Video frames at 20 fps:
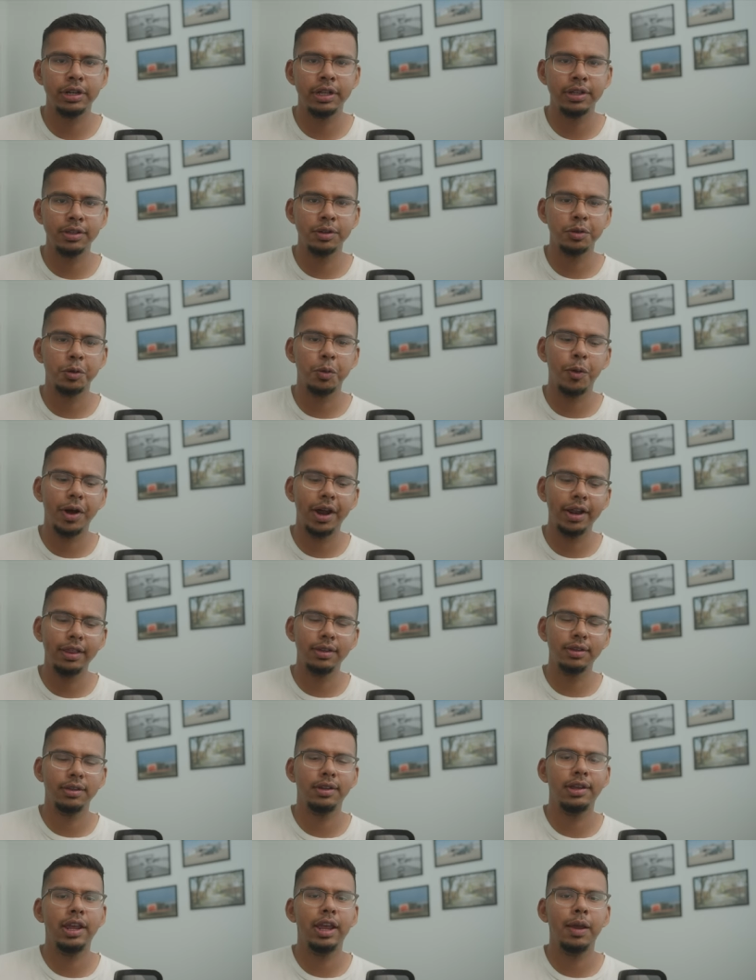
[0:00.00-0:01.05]
as to why this
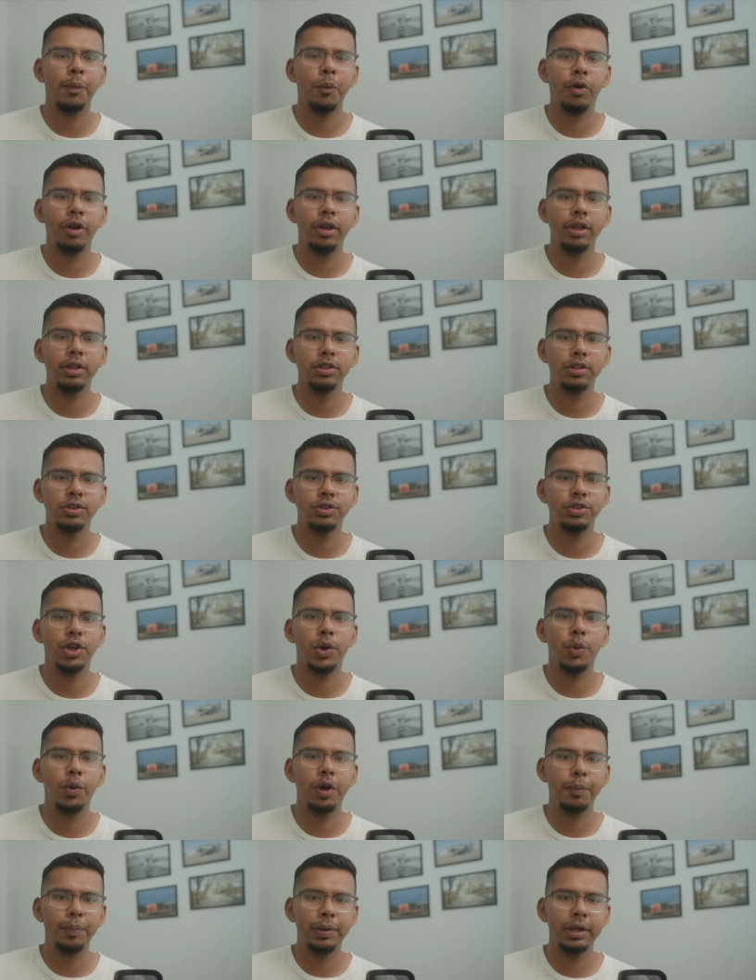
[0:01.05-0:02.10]
camera is
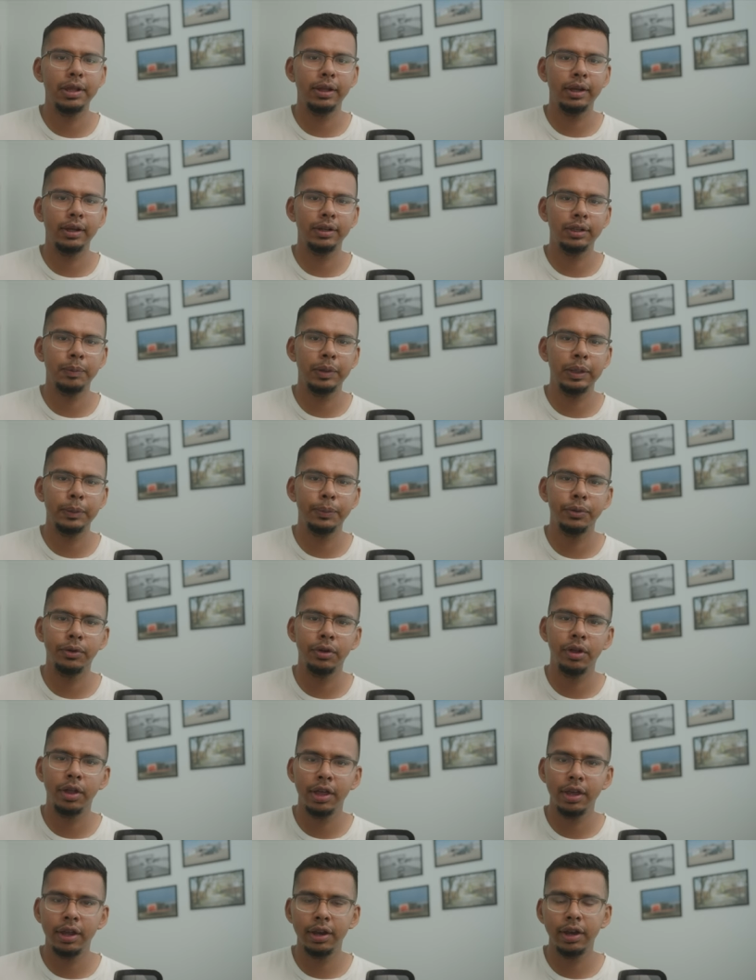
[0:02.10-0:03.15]
so appealing to people
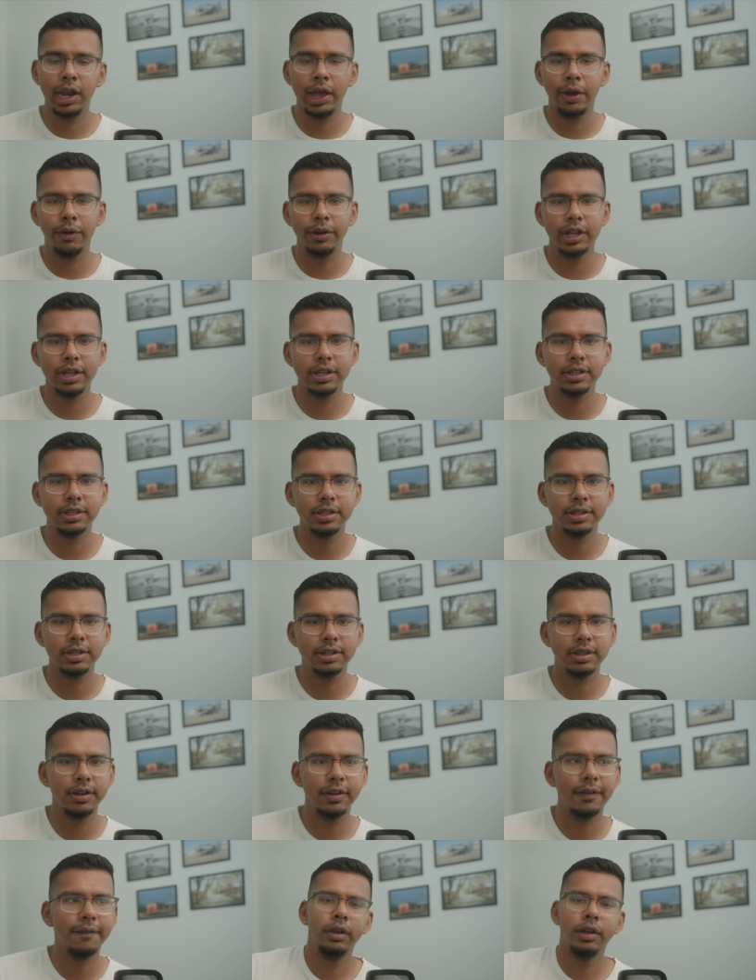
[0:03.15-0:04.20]
nowadays.
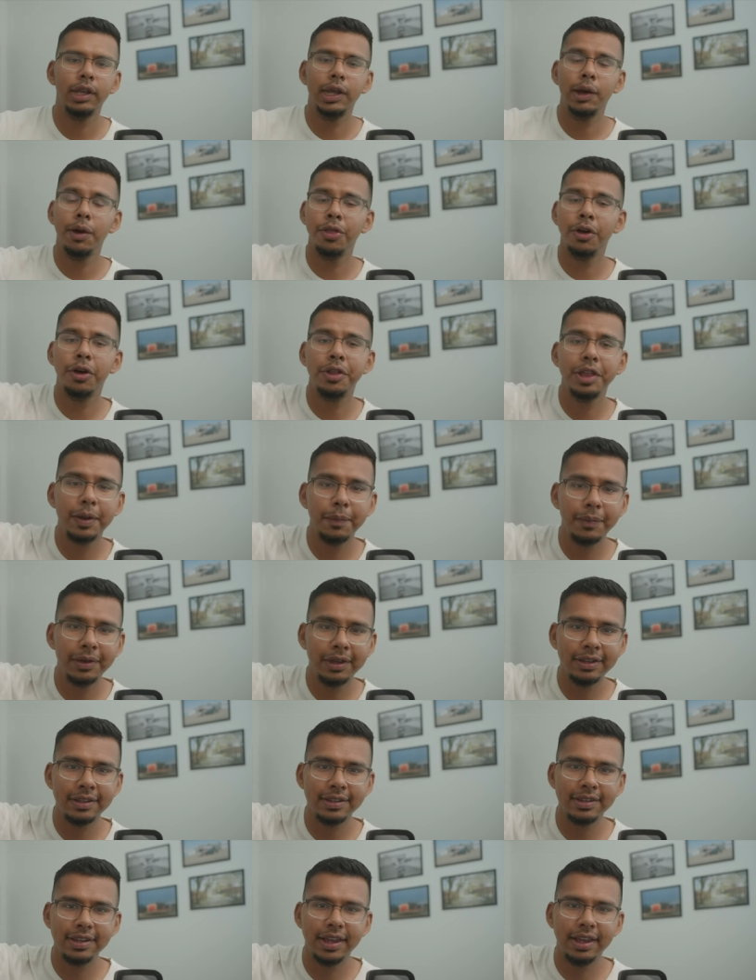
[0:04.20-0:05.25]
Now, with all that being
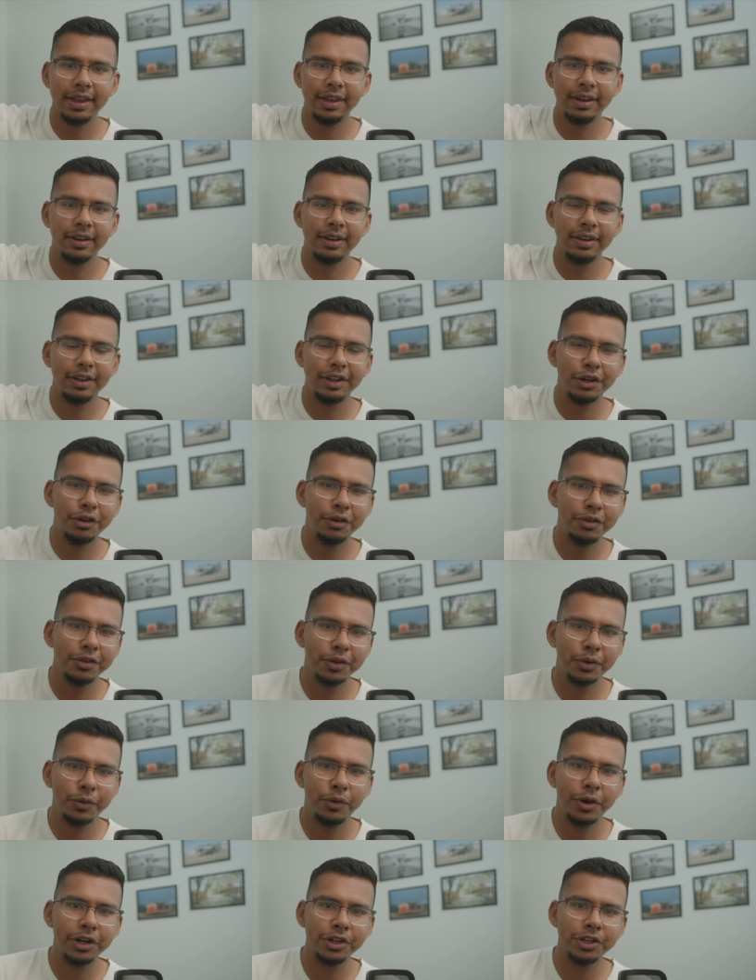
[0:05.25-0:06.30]
said, here's a
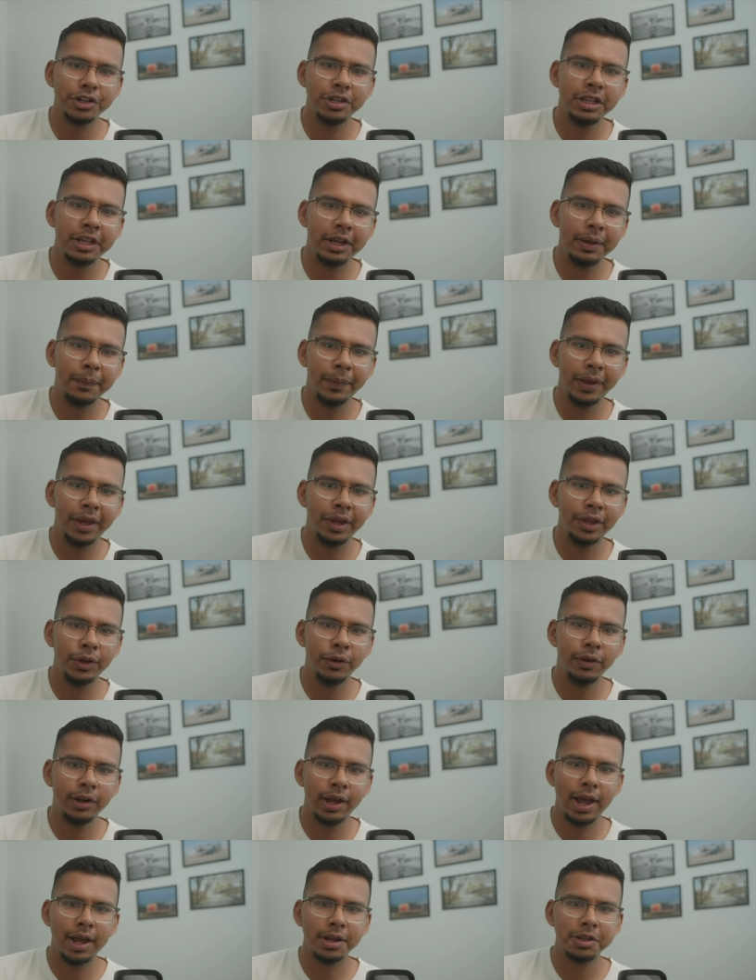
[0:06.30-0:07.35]
question that I bet you
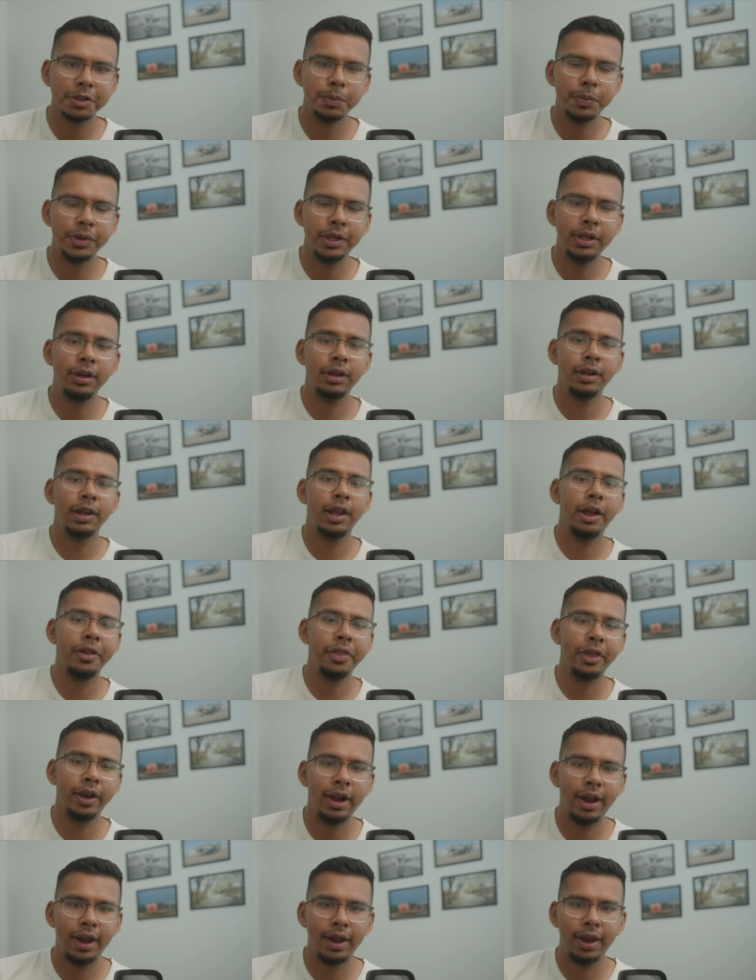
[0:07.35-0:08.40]
would ask me now
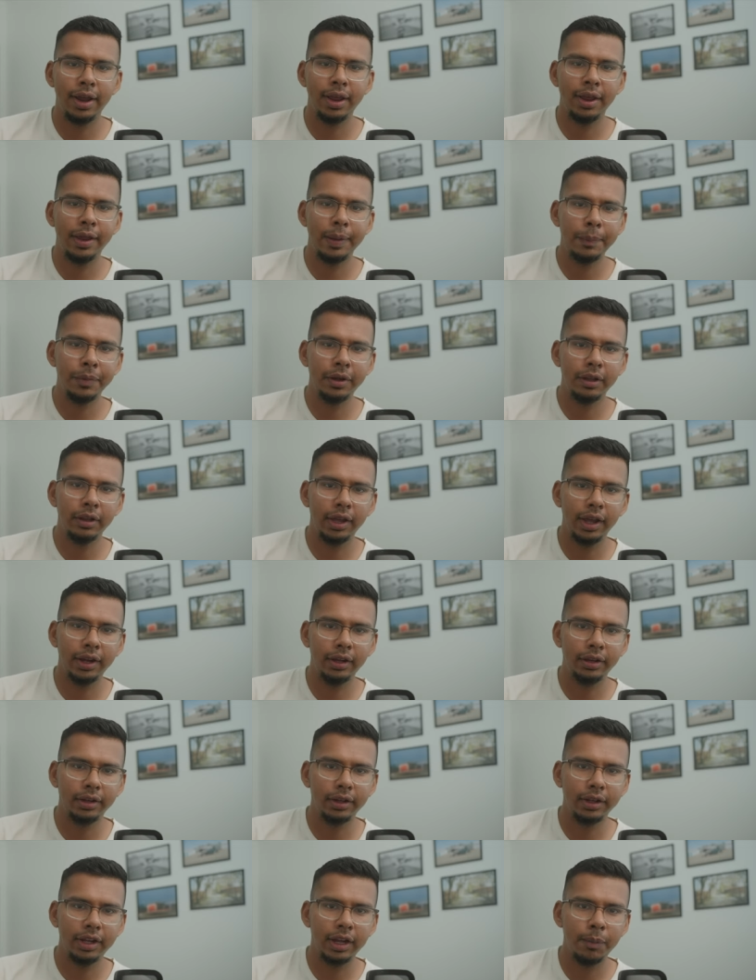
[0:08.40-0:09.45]
that I am a
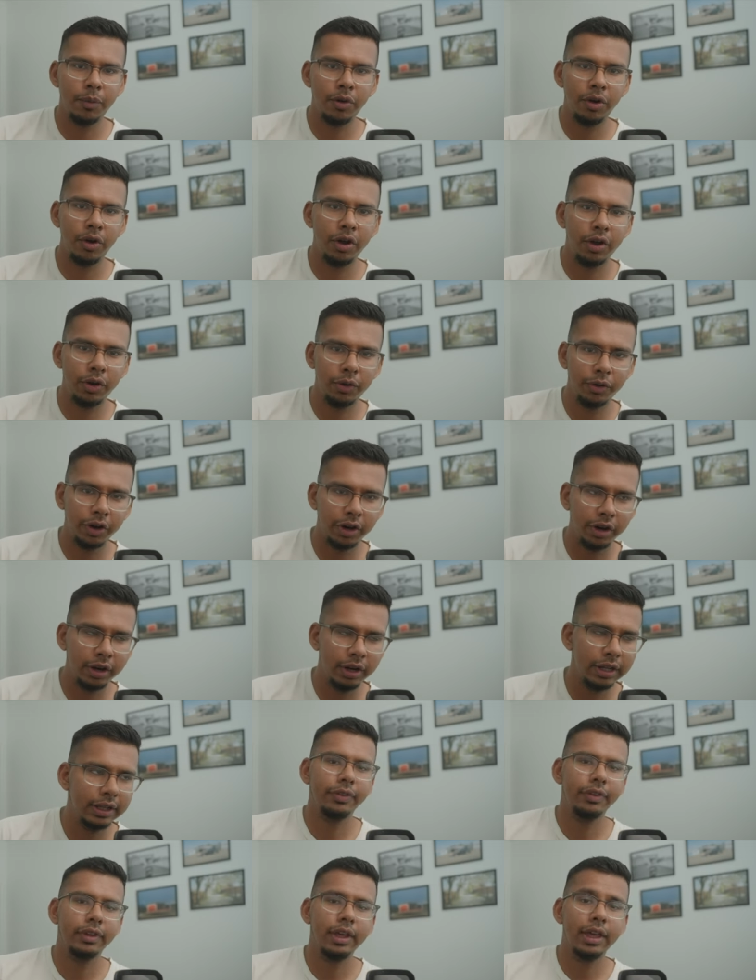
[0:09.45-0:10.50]
Leica camera owner.
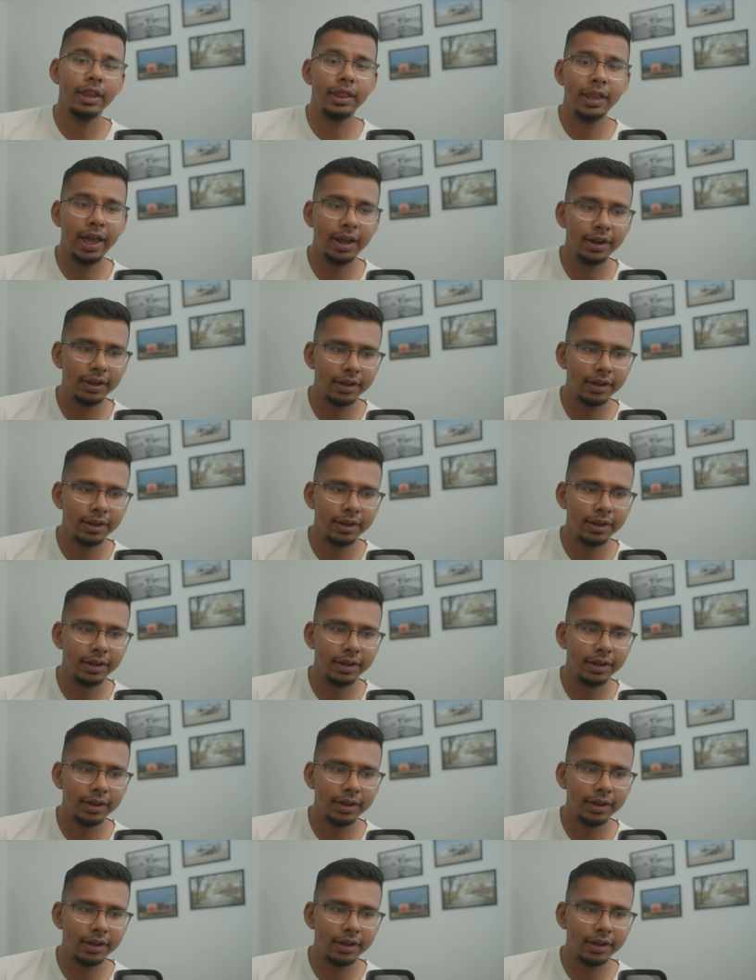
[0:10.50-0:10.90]
And that